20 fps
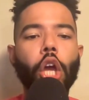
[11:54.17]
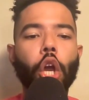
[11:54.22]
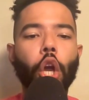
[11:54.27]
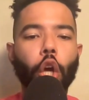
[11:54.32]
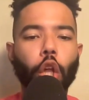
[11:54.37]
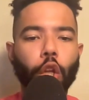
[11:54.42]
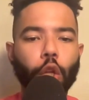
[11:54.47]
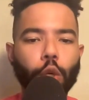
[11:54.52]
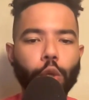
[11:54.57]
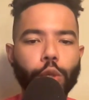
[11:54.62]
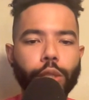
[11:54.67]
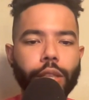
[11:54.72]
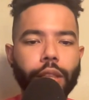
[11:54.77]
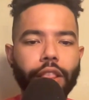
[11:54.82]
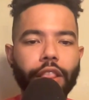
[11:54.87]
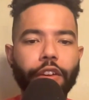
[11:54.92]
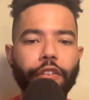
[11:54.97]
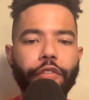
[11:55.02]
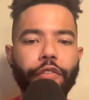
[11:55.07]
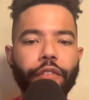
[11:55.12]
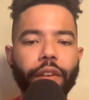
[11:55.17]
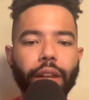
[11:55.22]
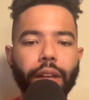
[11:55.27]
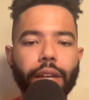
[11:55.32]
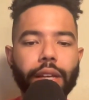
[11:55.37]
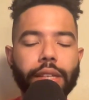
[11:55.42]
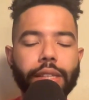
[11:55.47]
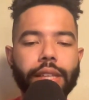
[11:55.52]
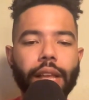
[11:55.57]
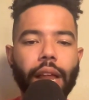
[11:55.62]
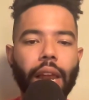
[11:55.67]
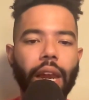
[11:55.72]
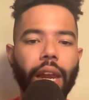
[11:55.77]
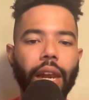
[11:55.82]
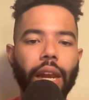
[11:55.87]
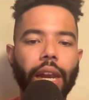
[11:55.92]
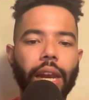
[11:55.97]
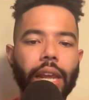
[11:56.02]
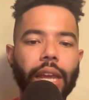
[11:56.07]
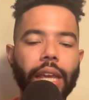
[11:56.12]
close. The Phillies
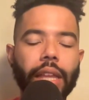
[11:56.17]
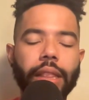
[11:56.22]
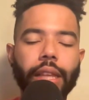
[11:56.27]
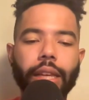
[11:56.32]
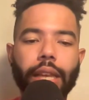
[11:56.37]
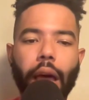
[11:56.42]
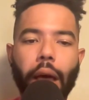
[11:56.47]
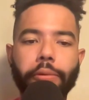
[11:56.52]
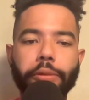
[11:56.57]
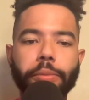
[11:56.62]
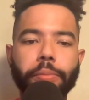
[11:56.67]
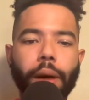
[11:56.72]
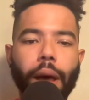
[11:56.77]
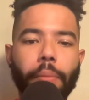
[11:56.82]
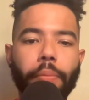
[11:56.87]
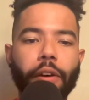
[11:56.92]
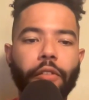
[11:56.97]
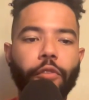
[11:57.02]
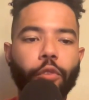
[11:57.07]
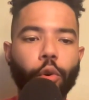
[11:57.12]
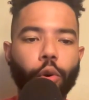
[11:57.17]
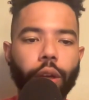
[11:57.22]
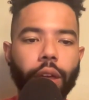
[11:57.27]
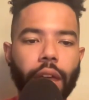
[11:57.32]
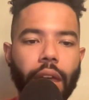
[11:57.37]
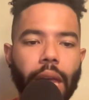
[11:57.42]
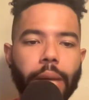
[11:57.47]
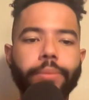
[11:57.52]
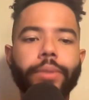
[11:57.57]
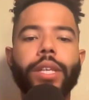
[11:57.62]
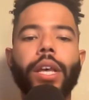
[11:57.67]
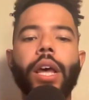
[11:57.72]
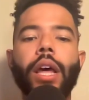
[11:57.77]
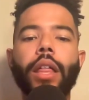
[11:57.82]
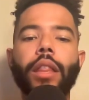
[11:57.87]
lead the top spot by 4 games.